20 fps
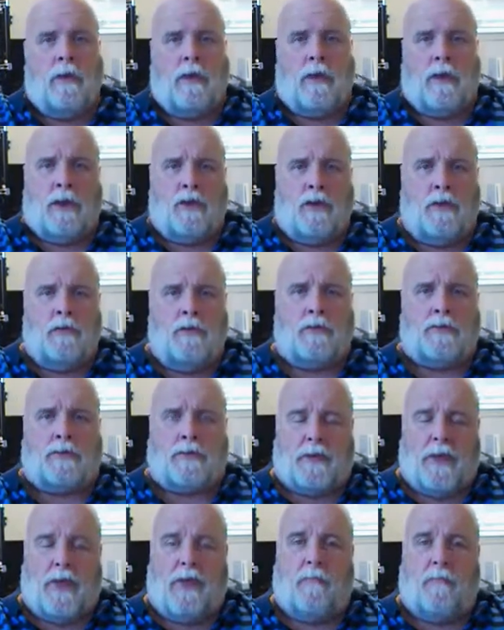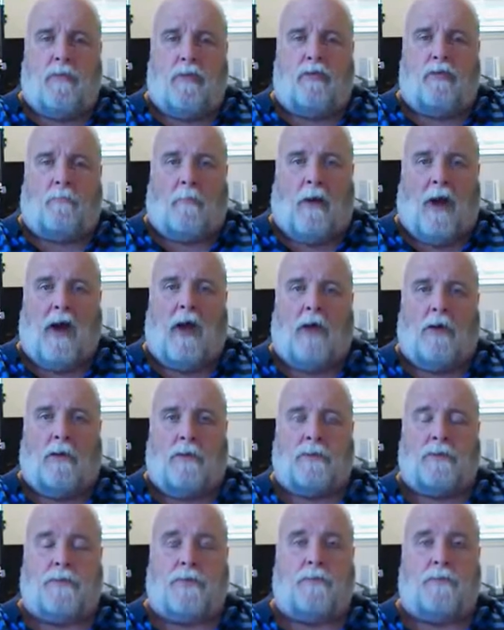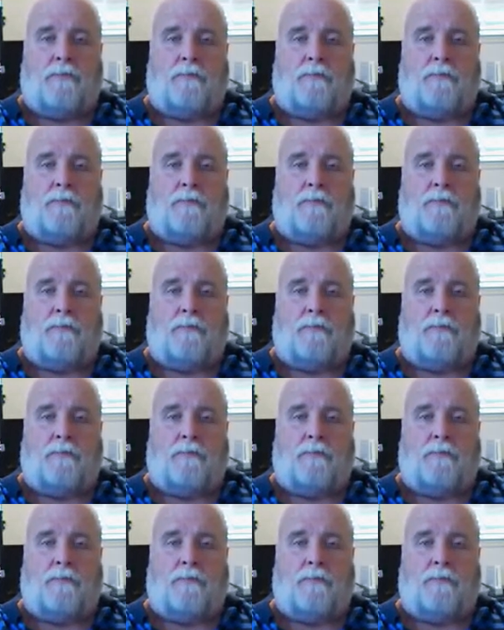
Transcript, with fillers: can do the same with miles.